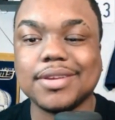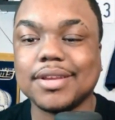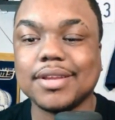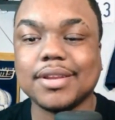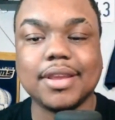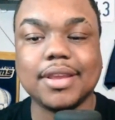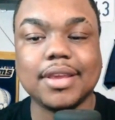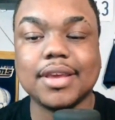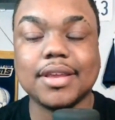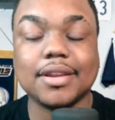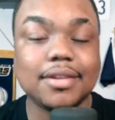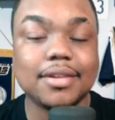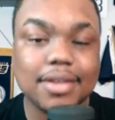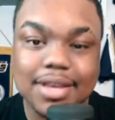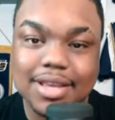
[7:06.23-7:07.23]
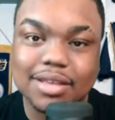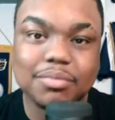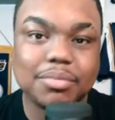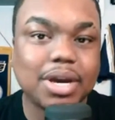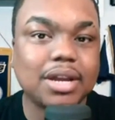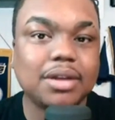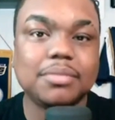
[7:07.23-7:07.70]
And again,
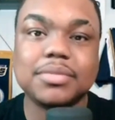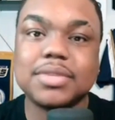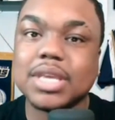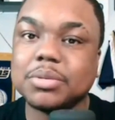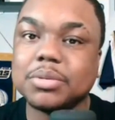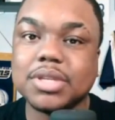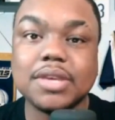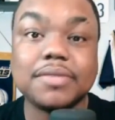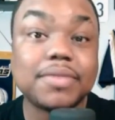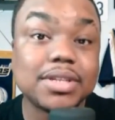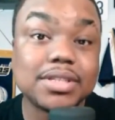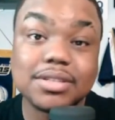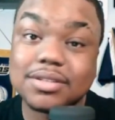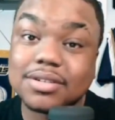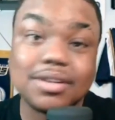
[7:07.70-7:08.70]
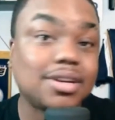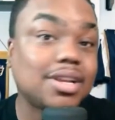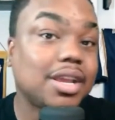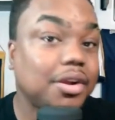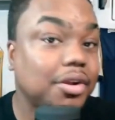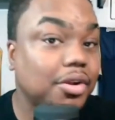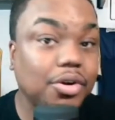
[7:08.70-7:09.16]
bottom of the table defenses, you're going
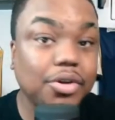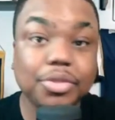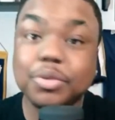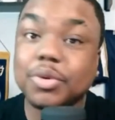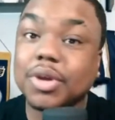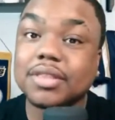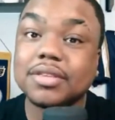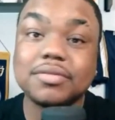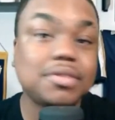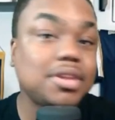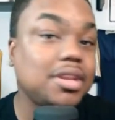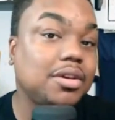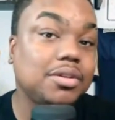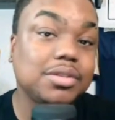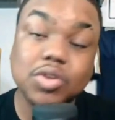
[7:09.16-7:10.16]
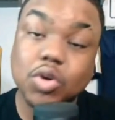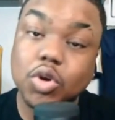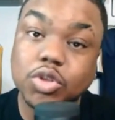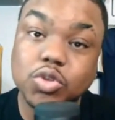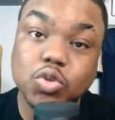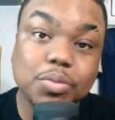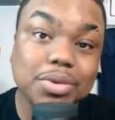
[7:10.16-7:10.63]
to hear all throughout this video. It's
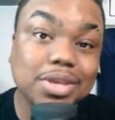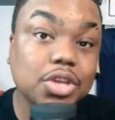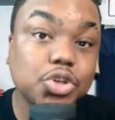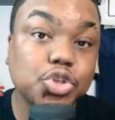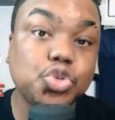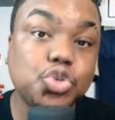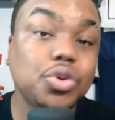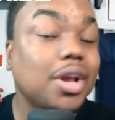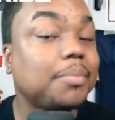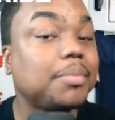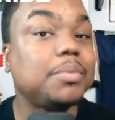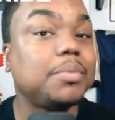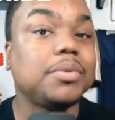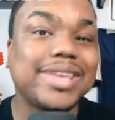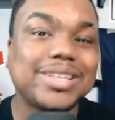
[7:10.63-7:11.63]
going to be a shootout, people.